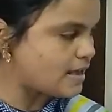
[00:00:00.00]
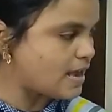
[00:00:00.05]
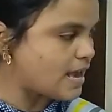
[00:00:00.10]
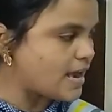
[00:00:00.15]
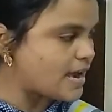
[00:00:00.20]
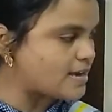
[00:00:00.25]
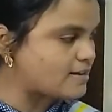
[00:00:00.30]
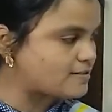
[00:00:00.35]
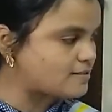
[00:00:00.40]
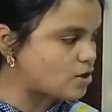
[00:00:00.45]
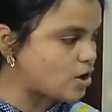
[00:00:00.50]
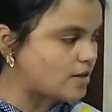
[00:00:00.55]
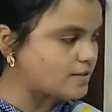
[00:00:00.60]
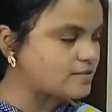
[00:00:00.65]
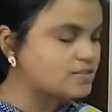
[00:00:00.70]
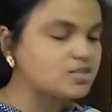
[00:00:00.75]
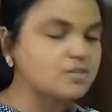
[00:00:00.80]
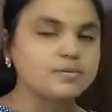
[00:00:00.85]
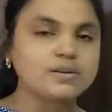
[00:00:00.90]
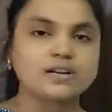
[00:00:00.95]

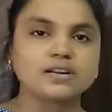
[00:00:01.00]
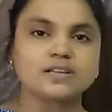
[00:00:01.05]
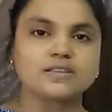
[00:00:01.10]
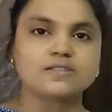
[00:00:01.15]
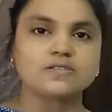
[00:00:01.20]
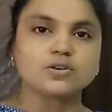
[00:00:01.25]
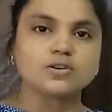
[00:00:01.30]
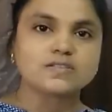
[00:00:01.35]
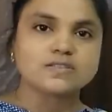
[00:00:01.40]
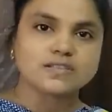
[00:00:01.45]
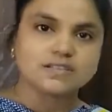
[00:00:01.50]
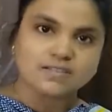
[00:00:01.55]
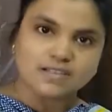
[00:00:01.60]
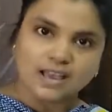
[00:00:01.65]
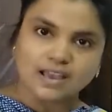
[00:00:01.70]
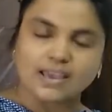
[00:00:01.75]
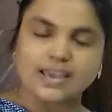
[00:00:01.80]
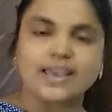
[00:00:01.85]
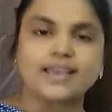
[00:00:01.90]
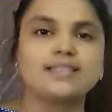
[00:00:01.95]
Exhaustible resources,
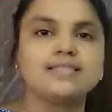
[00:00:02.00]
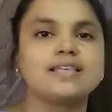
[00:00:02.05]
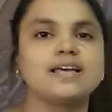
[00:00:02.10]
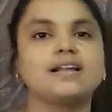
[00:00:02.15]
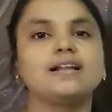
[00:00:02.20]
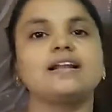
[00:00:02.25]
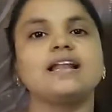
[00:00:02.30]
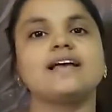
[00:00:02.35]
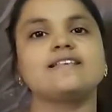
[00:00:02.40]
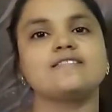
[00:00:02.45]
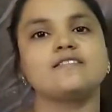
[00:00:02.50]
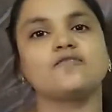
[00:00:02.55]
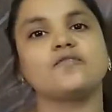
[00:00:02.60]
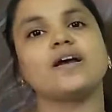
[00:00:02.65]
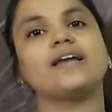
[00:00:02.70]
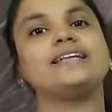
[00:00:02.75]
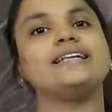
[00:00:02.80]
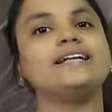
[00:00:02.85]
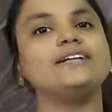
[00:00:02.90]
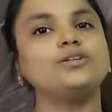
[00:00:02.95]
again, they are
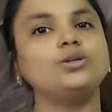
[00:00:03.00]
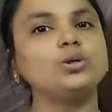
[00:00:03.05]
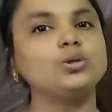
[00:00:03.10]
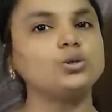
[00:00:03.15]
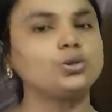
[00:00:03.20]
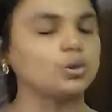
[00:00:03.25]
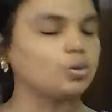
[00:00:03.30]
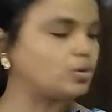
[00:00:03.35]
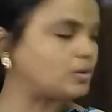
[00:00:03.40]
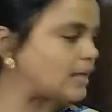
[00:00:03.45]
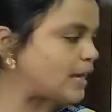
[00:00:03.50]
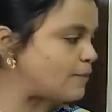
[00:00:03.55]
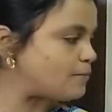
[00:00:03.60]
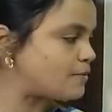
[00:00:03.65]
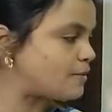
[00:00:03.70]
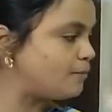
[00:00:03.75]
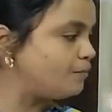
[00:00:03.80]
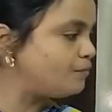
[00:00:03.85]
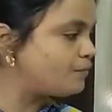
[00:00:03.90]
classified into two types.